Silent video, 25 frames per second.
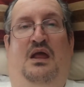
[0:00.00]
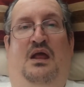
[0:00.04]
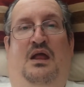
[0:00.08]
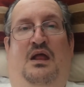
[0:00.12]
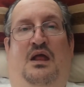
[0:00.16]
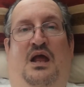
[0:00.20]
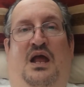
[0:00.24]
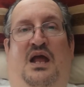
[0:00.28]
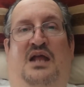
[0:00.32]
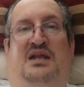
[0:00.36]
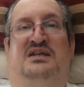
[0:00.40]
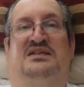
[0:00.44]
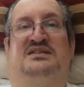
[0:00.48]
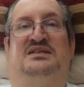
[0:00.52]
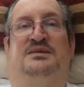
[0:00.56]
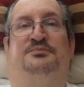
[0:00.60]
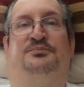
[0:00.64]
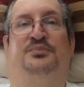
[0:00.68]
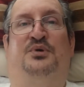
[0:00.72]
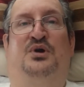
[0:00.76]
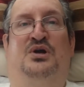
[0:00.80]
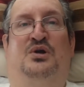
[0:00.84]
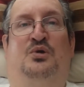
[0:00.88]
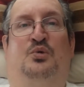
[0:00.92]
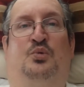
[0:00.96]
It is a
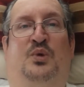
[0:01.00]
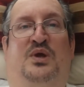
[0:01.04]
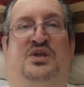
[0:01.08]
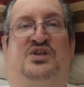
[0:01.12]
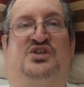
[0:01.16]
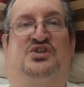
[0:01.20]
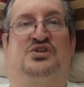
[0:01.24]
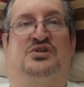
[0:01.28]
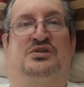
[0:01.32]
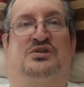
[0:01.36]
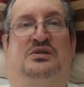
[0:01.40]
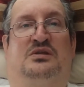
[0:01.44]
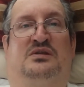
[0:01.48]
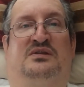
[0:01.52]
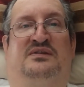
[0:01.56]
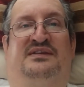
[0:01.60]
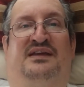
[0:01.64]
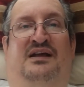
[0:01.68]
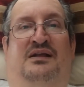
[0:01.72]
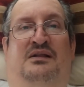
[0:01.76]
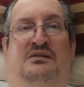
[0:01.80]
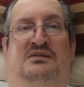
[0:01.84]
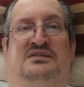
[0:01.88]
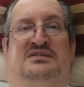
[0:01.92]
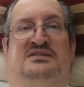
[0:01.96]
book which
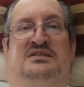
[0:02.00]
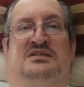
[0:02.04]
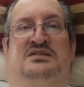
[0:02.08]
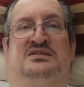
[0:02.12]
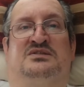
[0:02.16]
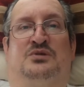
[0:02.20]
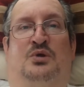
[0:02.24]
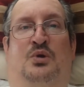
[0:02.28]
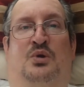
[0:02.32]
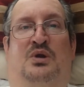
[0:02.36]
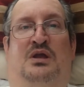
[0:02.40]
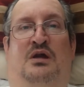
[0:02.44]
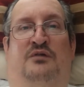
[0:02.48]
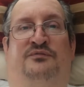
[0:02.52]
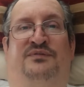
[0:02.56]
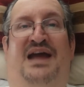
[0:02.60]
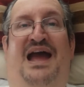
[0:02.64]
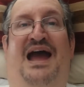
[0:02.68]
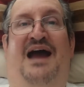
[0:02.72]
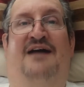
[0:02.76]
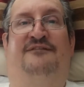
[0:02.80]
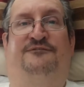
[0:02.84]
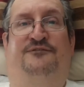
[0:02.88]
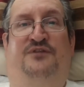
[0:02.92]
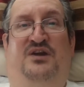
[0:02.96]
tells the story of
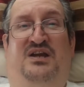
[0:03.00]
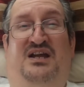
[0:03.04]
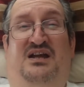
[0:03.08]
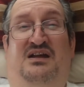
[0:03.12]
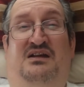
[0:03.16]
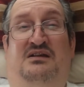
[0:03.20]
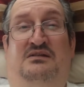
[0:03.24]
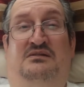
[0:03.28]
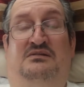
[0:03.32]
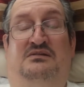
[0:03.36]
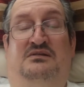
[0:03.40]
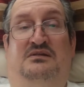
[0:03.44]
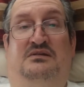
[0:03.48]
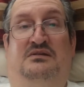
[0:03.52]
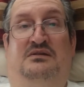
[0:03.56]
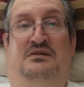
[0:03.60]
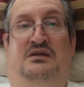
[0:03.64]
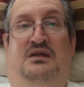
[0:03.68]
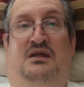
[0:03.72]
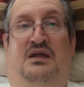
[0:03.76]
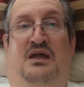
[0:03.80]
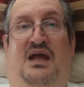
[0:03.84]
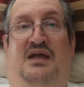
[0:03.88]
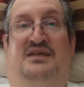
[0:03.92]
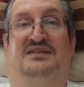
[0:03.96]
Africa,
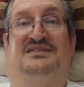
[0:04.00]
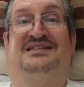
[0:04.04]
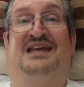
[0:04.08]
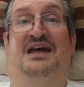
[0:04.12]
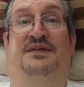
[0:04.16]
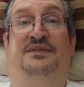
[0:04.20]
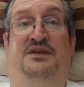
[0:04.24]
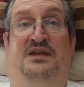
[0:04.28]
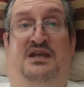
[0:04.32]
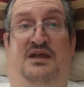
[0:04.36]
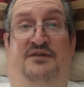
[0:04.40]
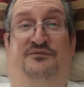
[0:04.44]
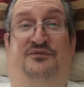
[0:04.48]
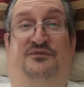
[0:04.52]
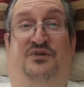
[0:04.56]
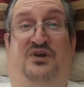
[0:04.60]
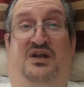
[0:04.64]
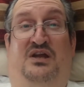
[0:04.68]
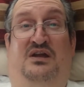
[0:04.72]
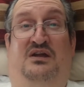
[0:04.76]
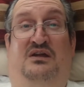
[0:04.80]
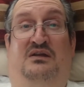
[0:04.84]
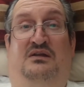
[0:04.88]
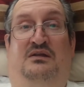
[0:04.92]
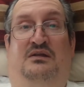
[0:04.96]
Southern
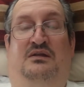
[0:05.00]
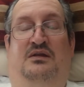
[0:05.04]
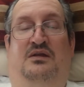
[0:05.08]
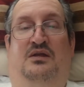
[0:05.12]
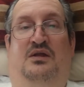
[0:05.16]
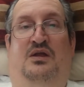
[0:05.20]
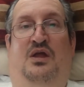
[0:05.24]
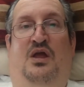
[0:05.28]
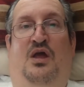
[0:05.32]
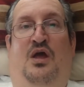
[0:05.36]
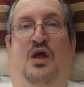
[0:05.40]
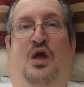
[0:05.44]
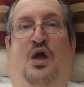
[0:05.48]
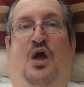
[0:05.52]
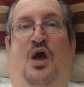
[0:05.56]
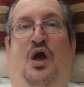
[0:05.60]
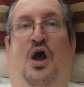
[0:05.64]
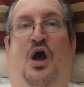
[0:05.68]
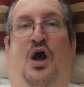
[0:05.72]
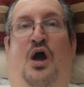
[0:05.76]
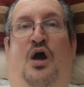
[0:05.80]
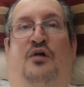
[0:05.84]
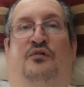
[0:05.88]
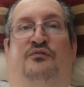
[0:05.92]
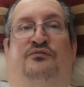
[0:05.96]
Africa,
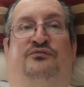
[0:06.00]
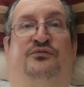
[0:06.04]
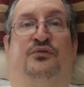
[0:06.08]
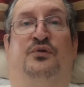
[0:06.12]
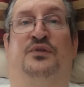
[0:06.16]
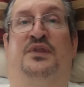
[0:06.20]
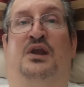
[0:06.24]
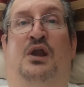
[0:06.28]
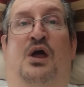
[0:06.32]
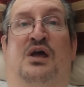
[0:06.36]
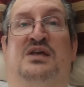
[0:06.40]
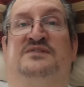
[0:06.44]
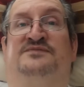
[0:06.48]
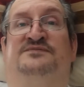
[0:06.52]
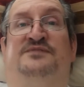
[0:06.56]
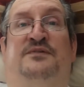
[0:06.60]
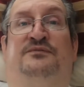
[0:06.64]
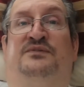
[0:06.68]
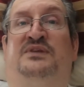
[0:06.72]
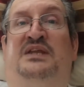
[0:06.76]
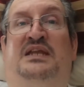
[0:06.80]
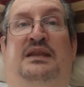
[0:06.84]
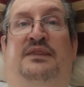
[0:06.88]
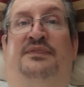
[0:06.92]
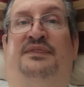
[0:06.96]
for the last
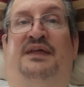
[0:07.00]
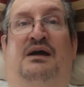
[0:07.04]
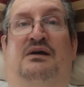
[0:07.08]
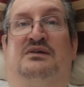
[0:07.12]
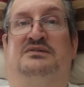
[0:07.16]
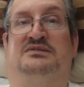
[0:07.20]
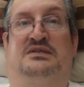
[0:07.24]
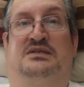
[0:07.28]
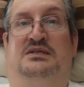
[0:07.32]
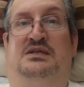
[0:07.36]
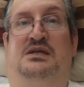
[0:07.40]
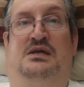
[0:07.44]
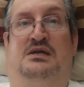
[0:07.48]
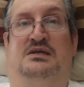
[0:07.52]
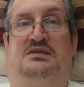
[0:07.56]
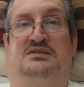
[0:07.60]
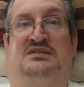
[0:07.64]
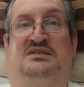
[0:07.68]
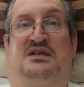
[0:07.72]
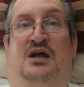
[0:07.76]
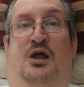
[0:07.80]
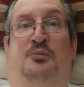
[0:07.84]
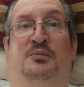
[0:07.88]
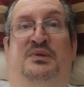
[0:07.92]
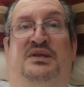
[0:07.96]
15,000 years,
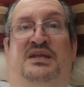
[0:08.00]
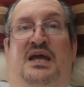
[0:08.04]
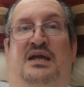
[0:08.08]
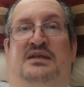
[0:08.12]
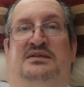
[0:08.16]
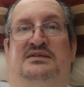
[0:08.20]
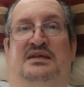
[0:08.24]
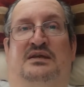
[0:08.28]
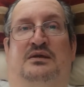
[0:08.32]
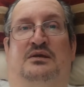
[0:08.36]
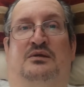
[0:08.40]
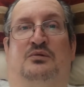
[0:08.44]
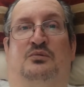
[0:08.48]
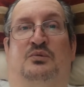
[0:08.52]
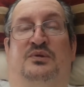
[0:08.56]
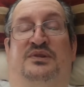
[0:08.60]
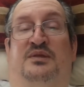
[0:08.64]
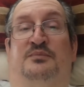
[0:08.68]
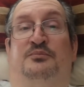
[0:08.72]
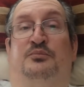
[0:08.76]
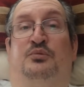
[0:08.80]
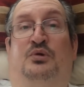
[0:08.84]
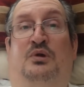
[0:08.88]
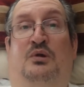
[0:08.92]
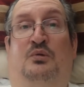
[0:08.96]
culminating with the
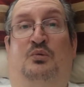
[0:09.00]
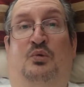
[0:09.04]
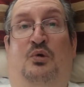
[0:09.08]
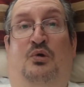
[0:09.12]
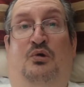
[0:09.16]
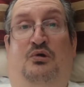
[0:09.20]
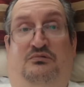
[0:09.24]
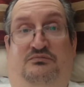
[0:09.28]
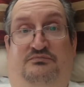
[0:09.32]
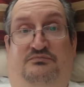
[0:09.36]
Boer War.